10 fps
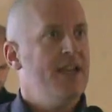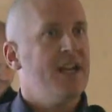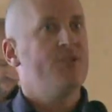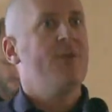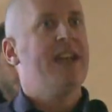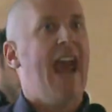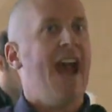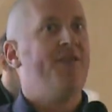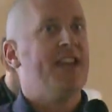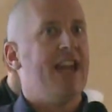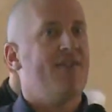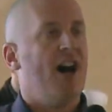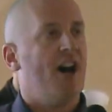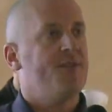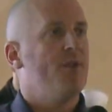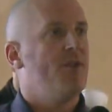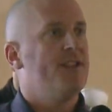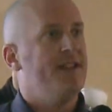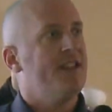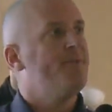Because we have to have
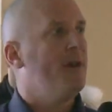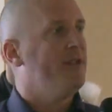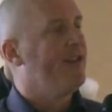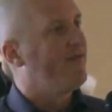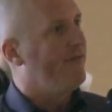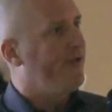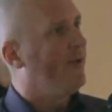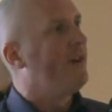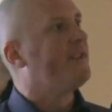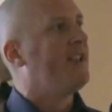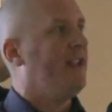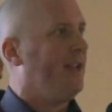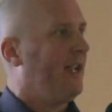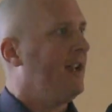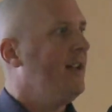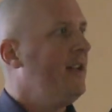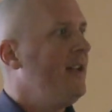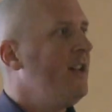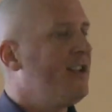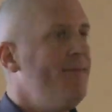entrepreneurs in this building from floor to ceiling
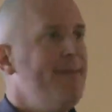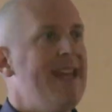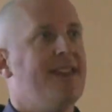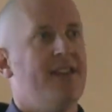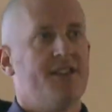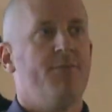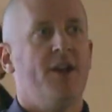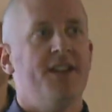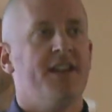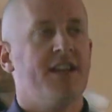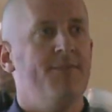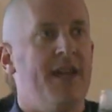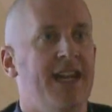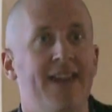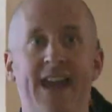to make this the place it can be.